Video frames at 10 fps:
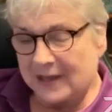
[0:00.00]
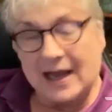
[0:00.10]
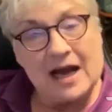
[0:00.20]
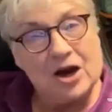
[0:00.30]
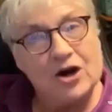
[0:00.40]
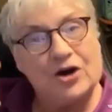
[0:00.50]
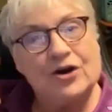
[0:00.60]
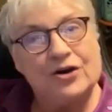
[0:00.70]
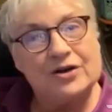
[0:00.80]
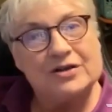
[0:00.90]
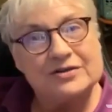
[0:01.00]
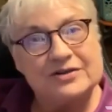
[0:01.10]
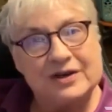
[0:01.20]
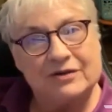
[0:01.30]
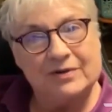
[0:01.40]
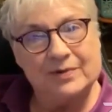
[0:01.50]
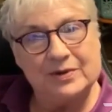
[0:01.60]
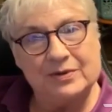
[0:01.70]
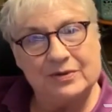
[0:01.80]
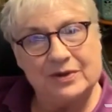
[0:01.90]
I heard Sara
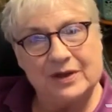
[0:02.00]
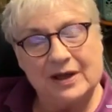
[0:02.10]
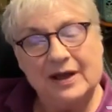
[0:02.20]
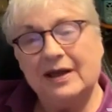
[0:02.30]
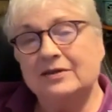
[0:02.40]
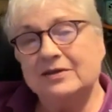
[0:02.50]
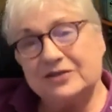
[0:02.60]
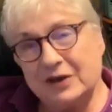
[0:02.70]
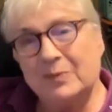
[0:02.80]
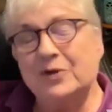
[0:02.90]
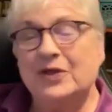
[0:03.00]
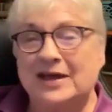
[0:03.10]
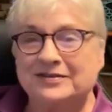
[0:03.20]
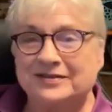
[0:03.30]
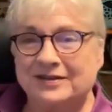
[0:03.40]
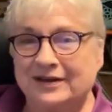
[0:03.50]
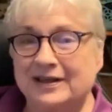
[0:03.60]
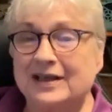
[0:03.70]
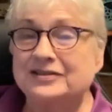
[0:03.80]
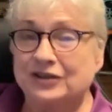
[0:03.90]
Booth, and Sara Booth
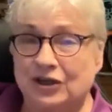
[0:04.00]
it's a